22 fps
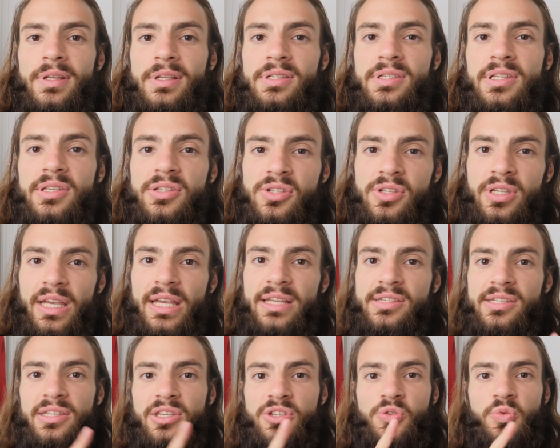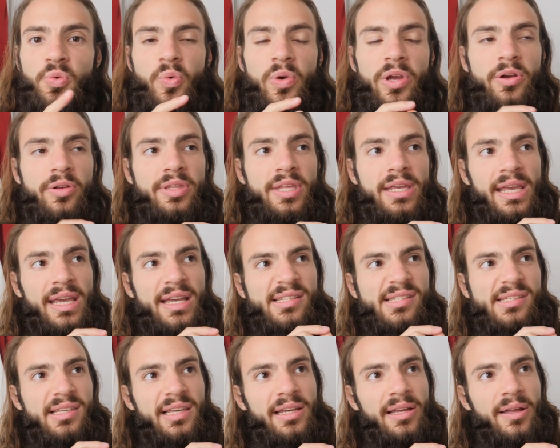It's this weird thing.
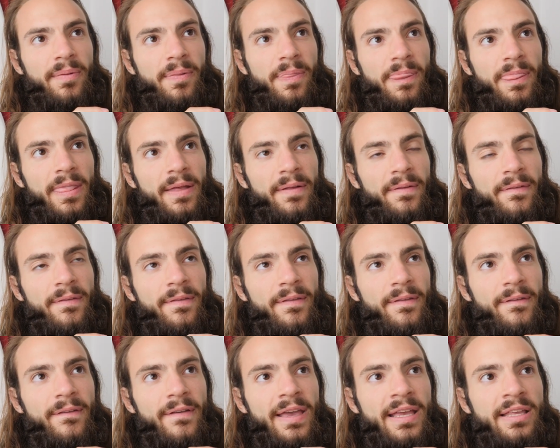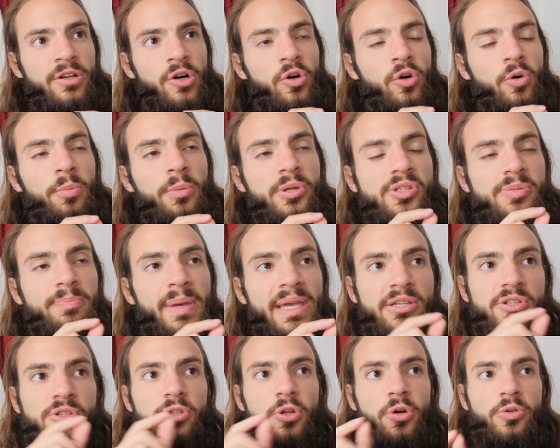It's like, it almost
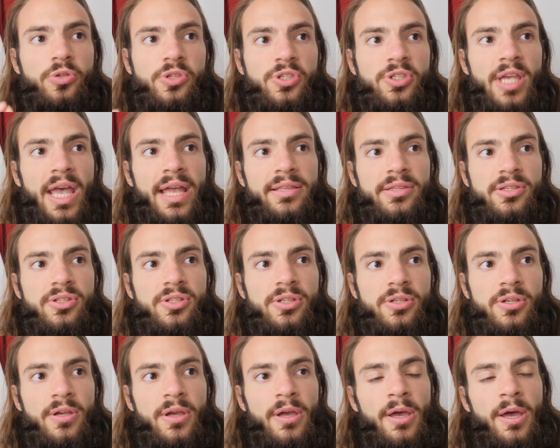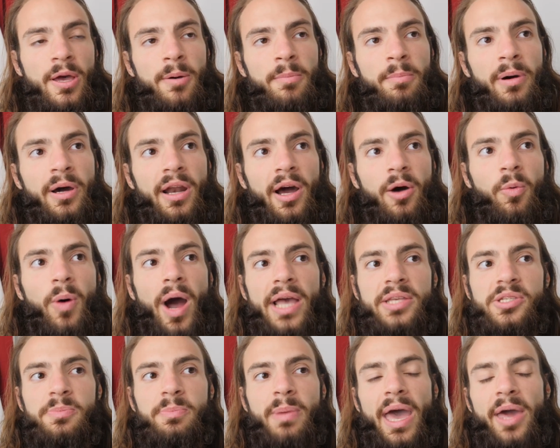makes no sense. But a
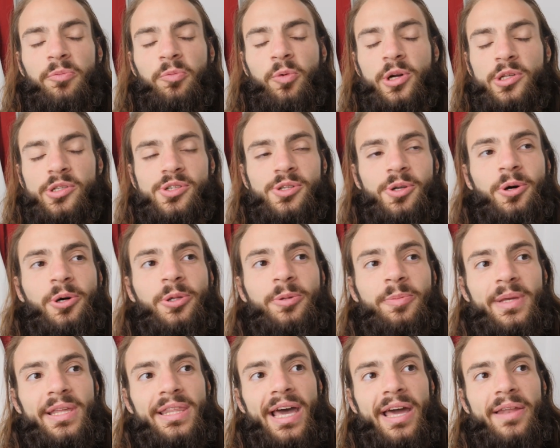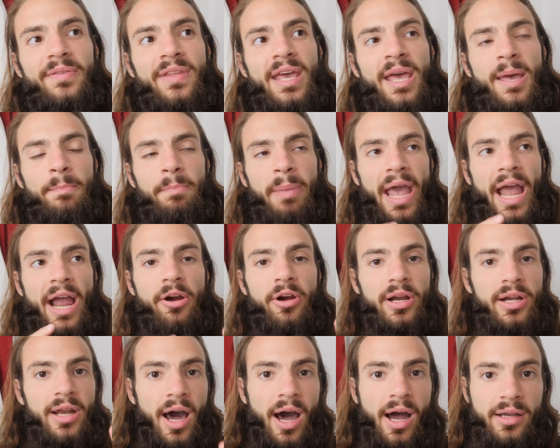wise man once told me that
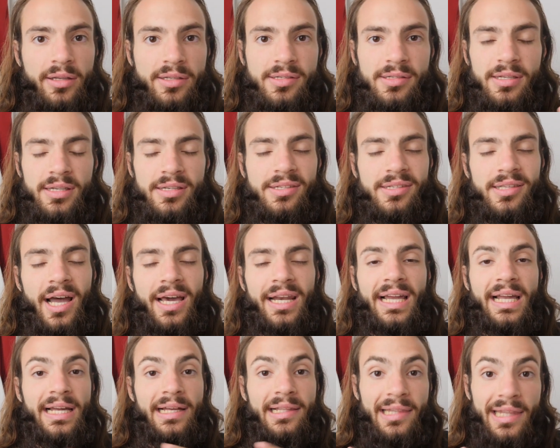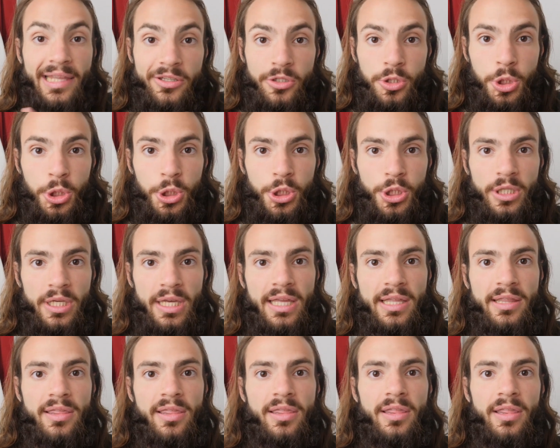paradox is not a glitch
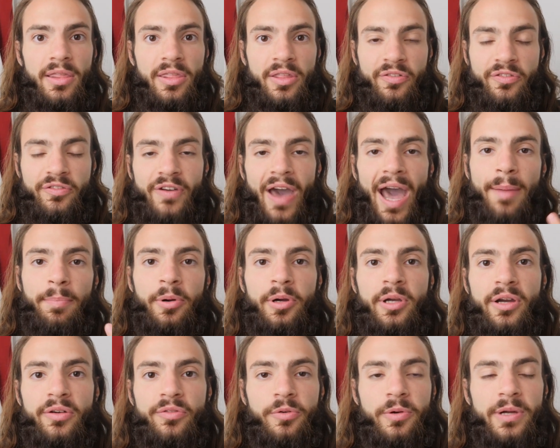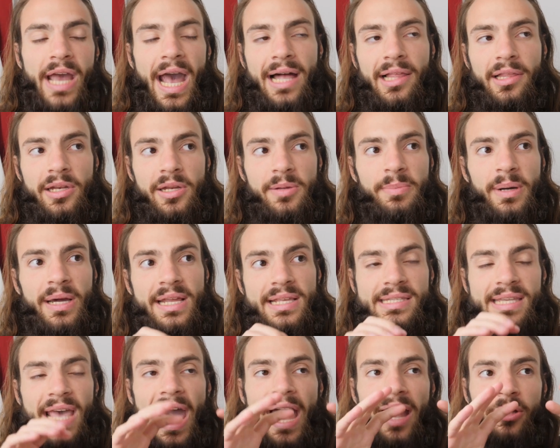in the fabric of reality, but
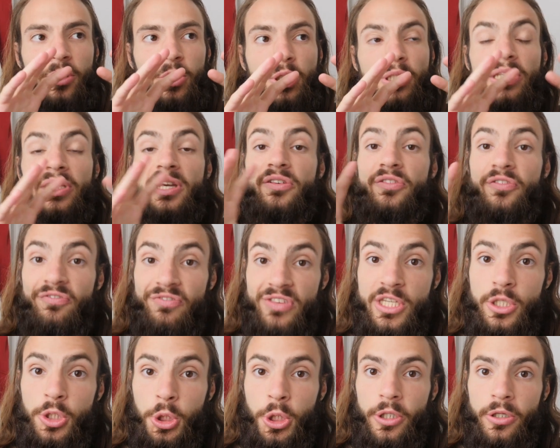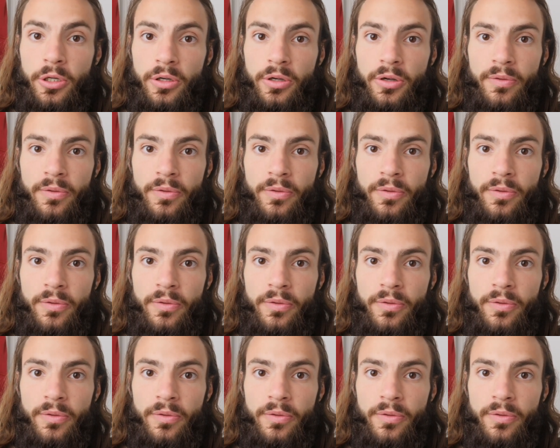it's actually a feature.